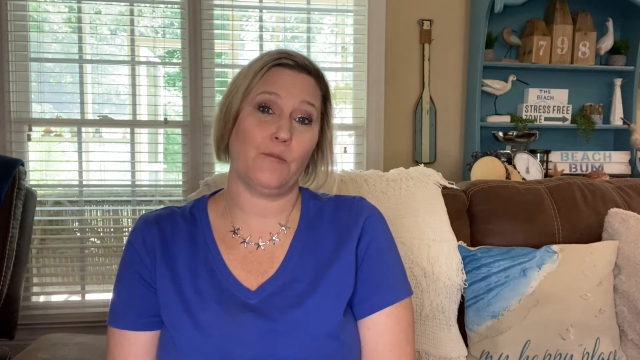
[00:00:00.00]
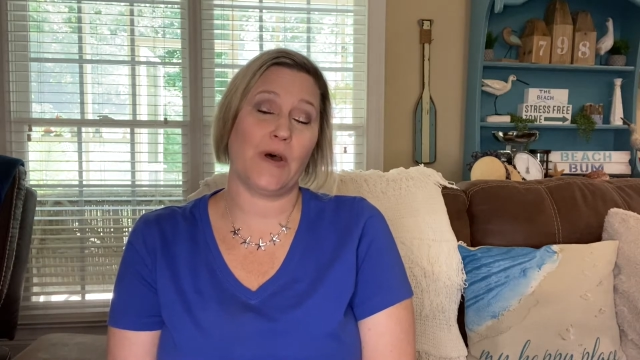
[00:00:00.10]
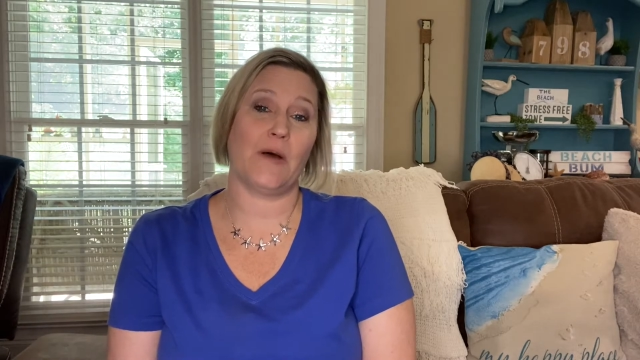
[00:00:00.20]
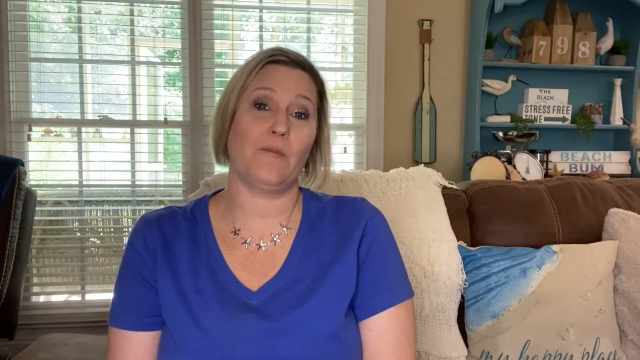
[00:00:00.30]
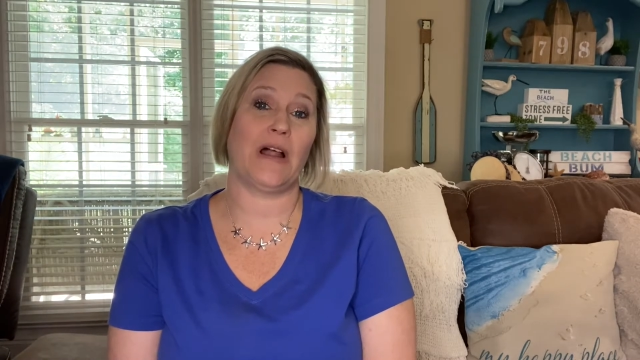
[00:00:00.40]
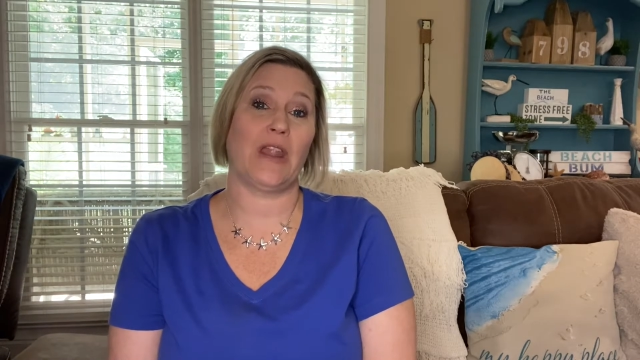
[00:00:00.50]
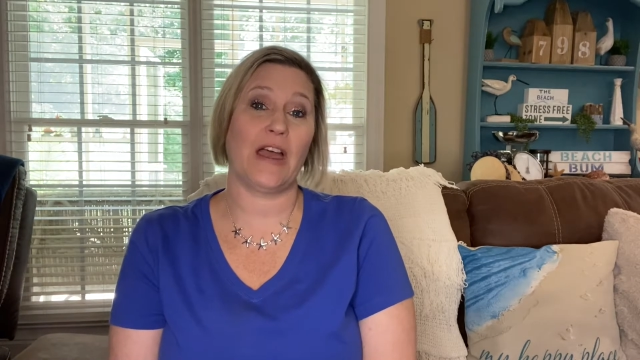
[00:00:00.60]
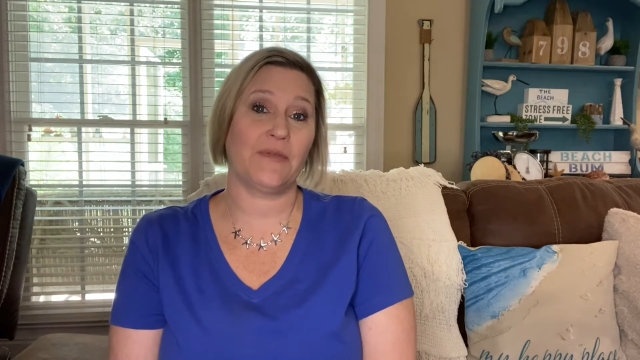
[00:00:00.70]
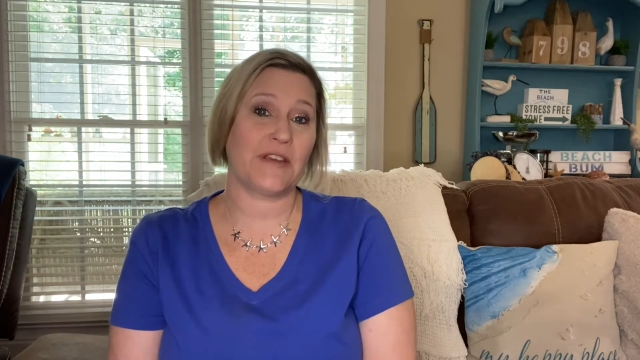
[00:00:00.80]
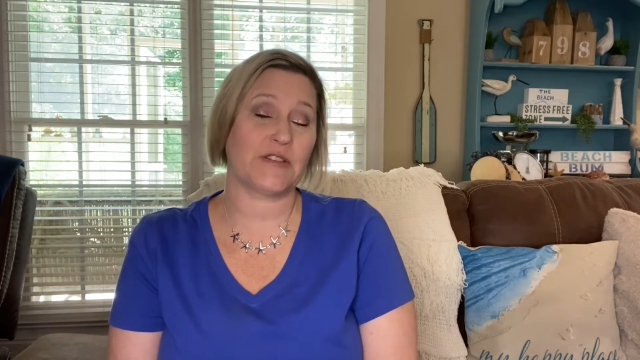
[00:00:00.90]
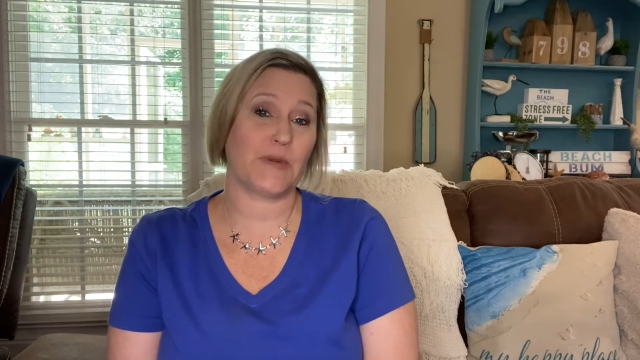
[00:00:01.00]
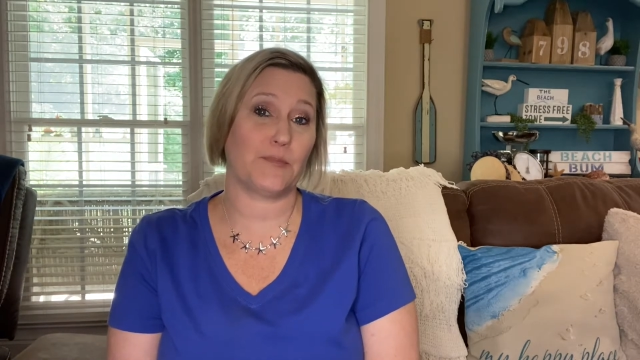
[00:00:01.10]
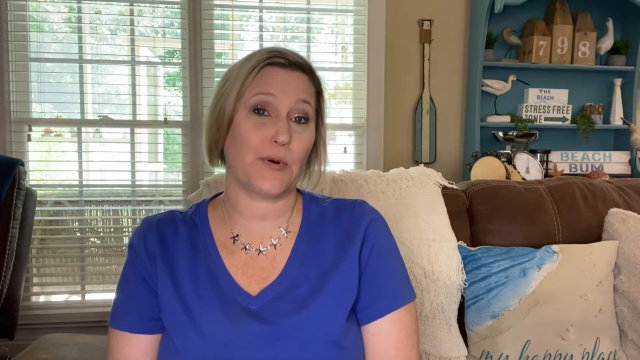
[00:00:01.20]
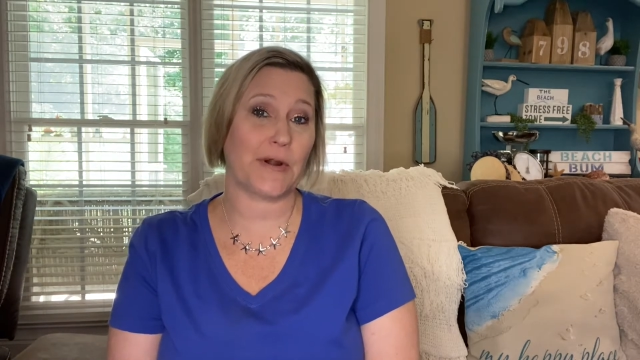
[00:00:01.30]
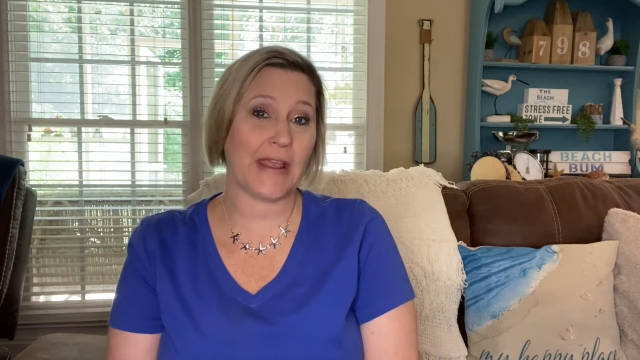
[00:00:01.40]
but my life has been
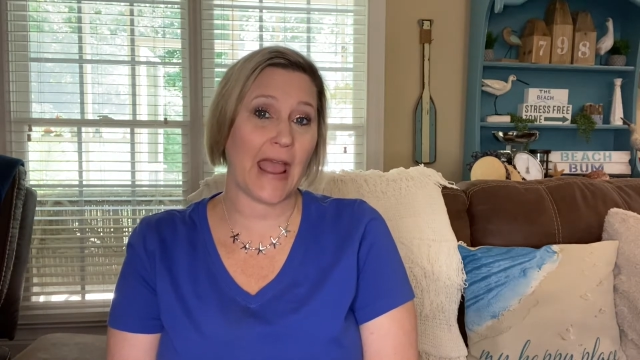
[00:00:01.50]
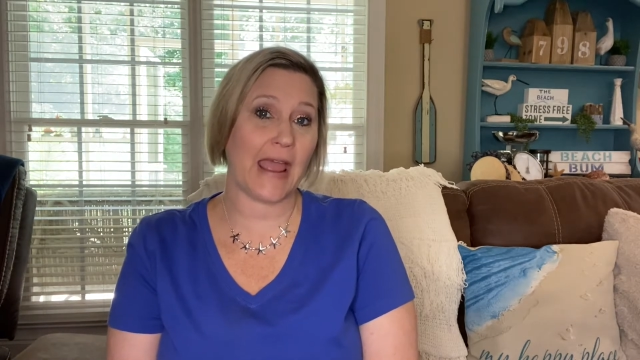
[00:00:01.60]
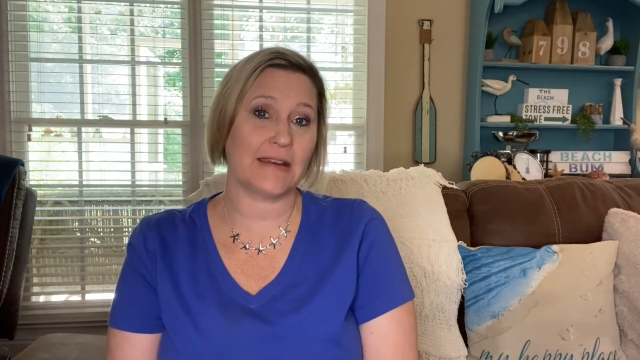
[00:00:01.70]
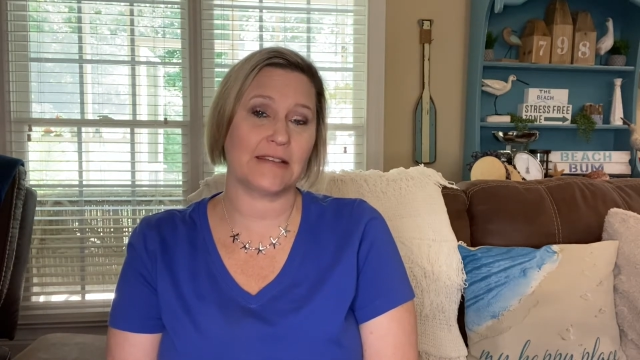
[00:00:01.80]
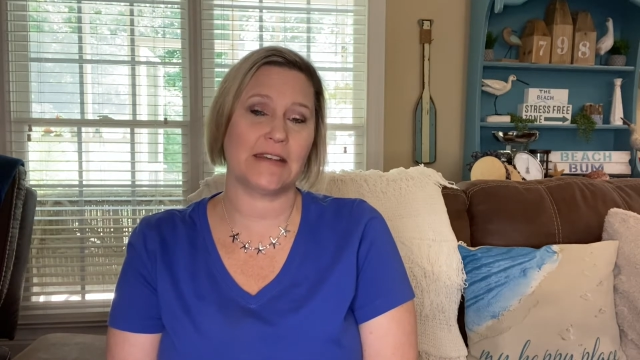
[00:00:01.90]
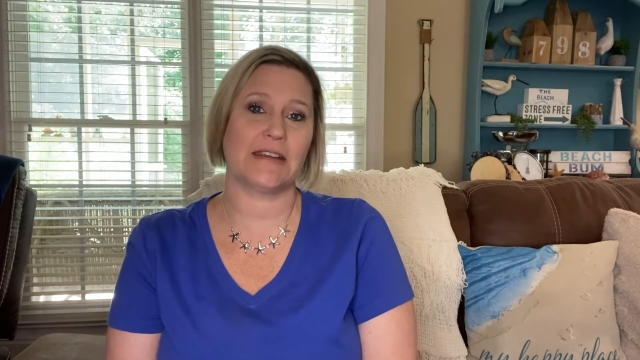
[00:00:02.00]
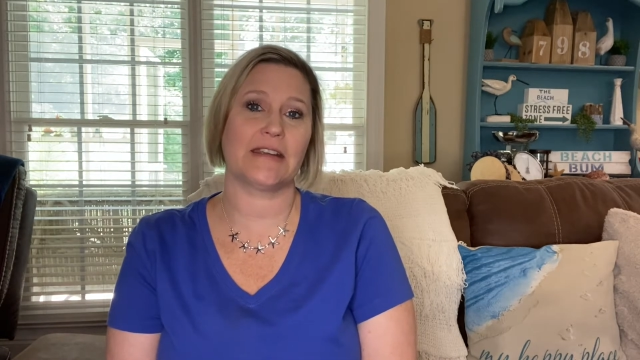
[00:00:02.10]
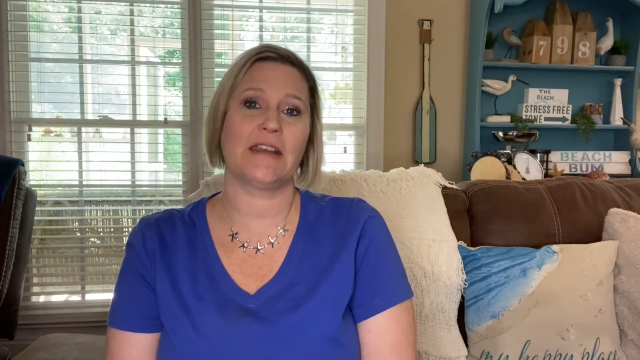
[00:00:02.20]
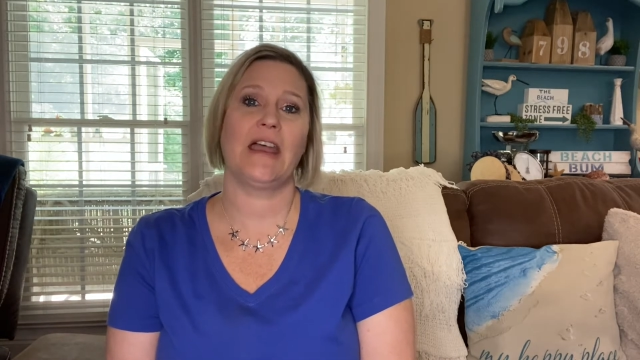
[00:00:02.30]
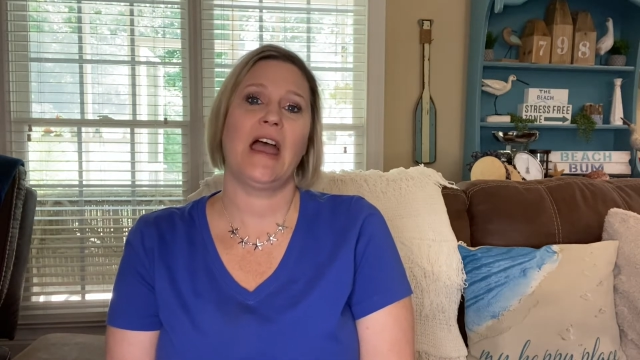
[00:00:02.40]
pretty hectic.